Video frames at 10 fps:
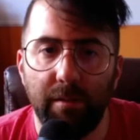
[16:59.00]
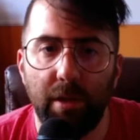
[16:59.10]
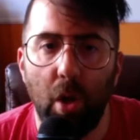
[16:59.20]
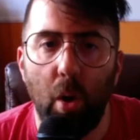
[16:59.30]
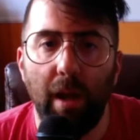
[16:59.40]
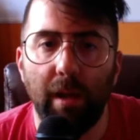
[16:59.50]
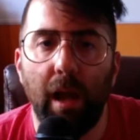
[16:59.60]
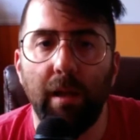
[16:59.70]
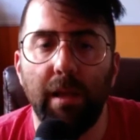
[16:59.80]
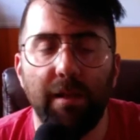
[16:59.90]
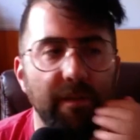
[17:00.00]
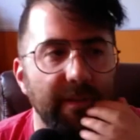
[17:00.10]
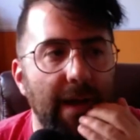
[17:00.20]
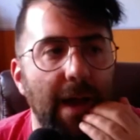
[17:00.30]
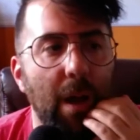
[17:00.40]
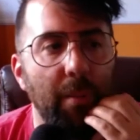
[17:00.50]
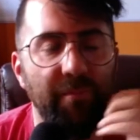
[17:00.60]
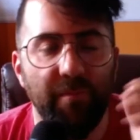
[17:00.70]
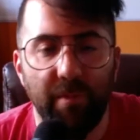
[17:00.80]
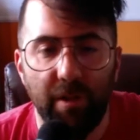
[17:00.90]
you know, I, I like your style. I'm,
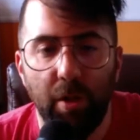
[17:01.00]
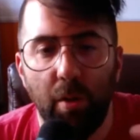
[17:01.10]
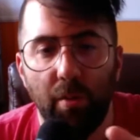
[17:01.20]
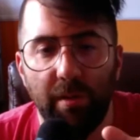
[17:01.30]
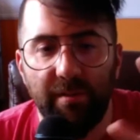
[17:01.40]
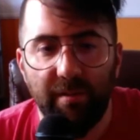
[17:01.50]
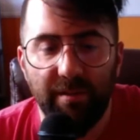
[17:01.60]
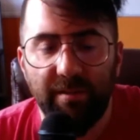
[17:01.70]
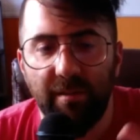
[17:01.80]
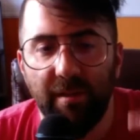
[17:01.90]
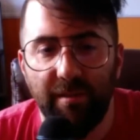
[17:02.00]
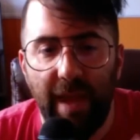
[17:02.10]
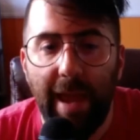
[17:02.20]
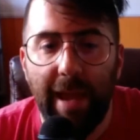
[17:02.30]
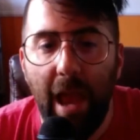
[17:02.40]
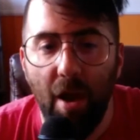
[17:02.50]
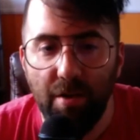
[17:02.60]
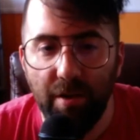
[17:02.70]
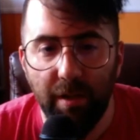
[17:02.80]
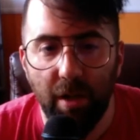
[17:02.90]
you know, let's, let's, let's hang out,
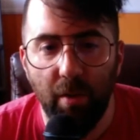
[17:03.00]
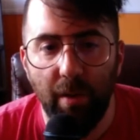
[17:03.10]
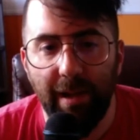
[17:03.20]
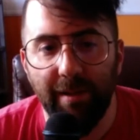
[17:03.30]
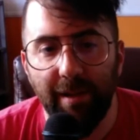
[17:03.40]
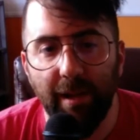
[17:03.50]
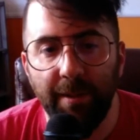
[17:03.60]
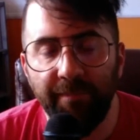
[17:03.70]
you know, and like,